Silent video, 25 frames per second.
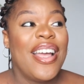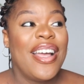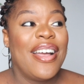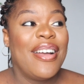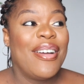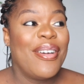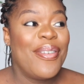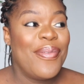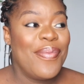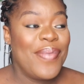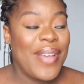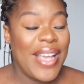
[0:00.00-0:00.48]

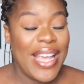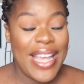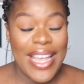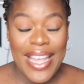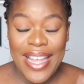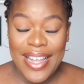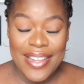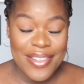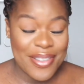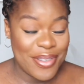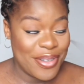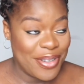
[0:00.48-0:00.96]
Um,
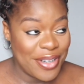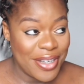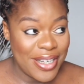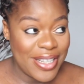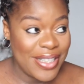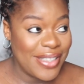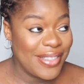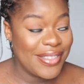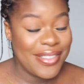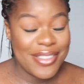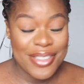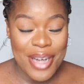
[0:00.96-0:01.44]
he has
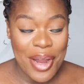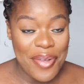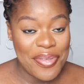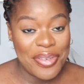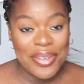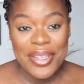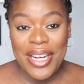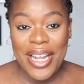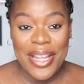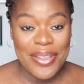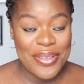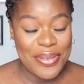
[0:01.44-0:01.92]
gone,
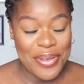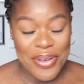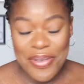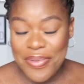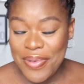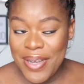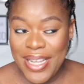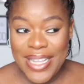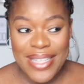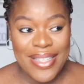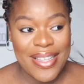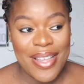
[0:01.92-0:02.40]
traveled as
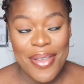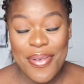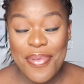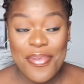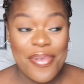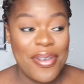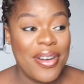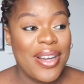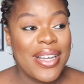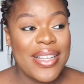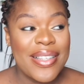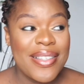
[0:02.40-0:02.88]
always. He
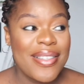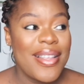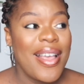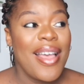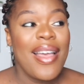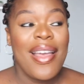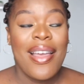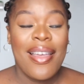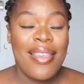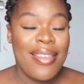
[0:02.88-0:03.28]
works.